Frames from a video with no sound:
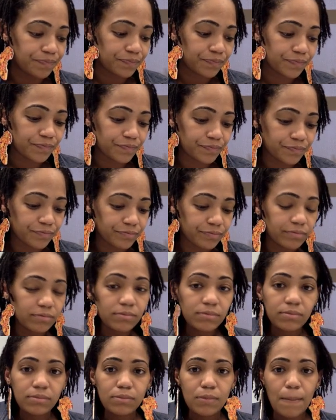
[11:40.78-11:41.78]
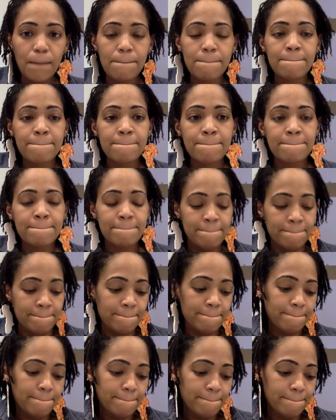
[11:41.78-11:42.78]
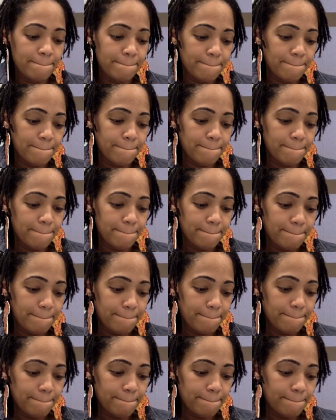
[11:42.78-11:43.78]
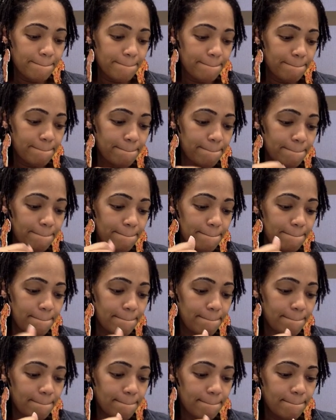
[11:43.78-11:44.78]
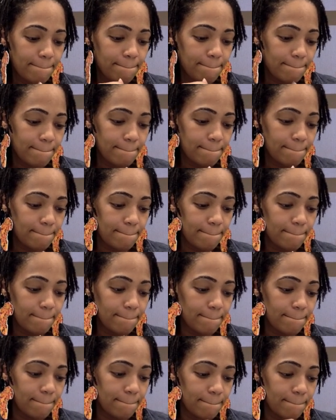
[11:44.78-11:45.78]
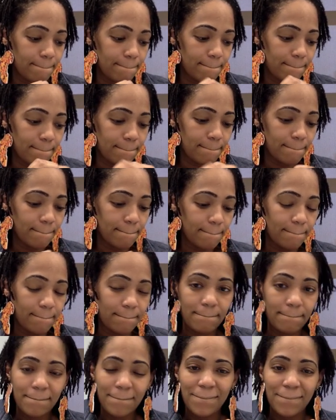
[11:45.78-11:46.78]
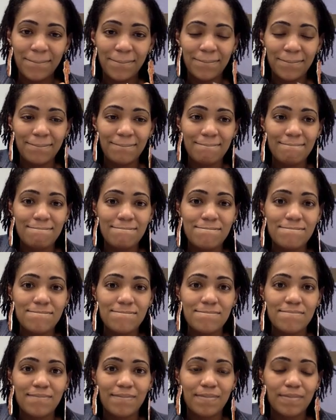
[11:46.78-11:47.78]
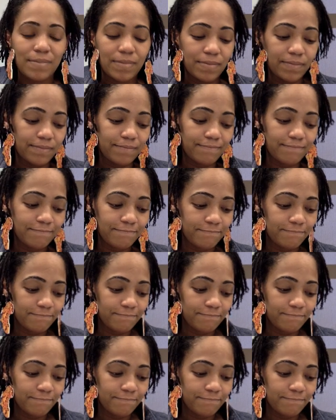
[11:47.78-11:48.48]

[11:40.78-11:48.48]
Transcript: (no one is talking)